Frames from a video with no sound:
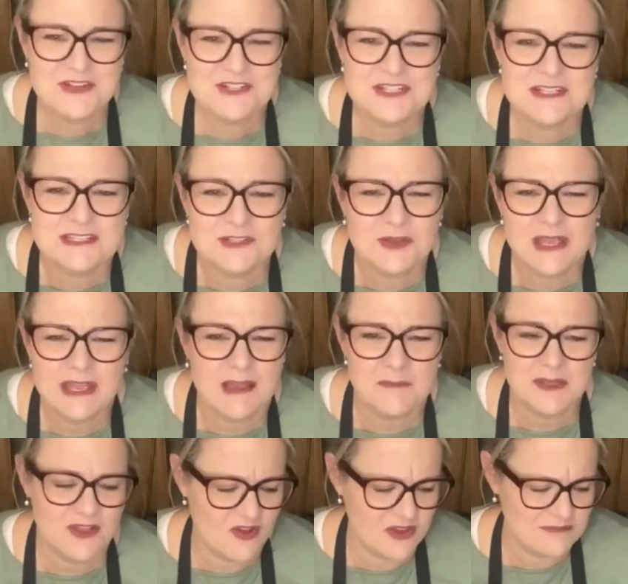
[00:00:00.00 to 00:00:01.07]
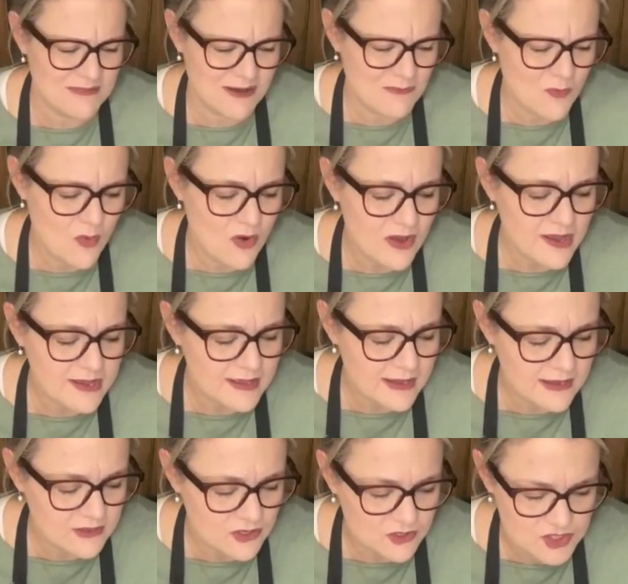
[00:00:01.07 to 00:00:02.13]
because she's looking at me going, Mum, why
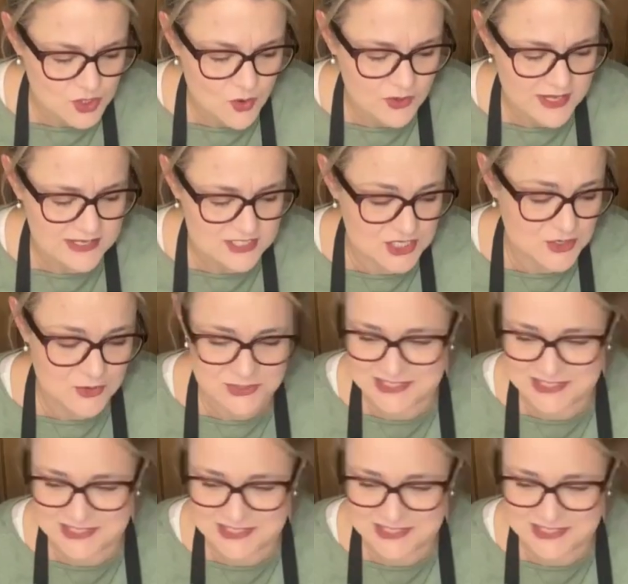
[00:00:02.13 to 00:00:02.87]
are you talking to